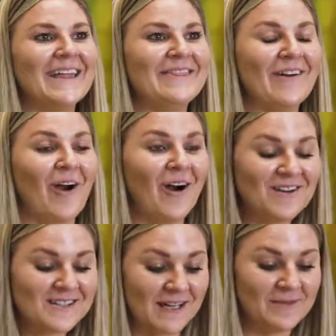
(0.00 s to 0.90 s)
There
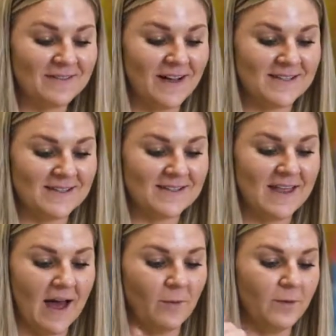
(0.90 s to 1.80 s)
are some devices
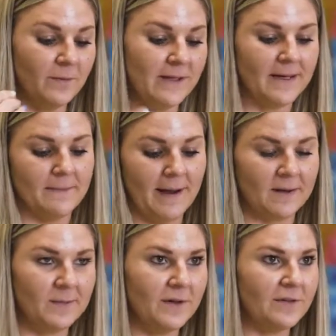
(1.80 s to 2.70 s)
that will be
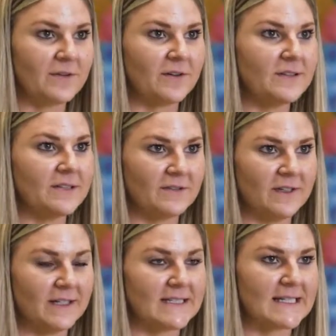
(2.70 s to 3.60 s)
compatible for different